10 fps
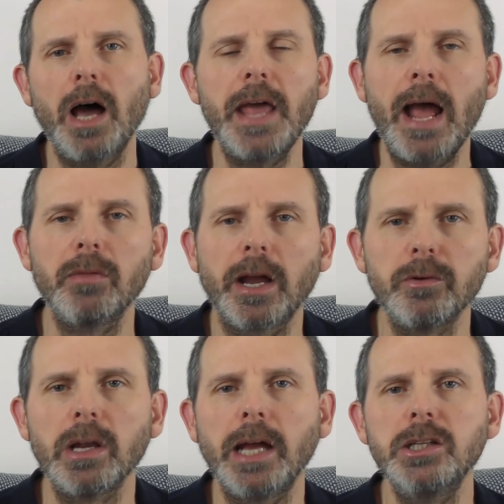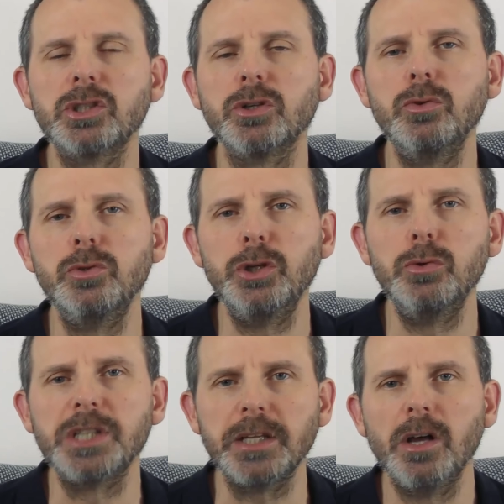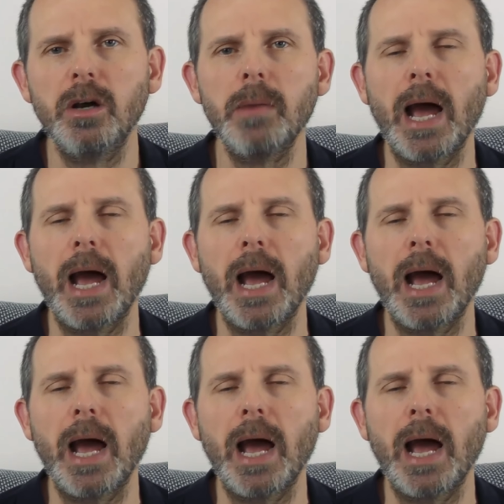and how they relate to using them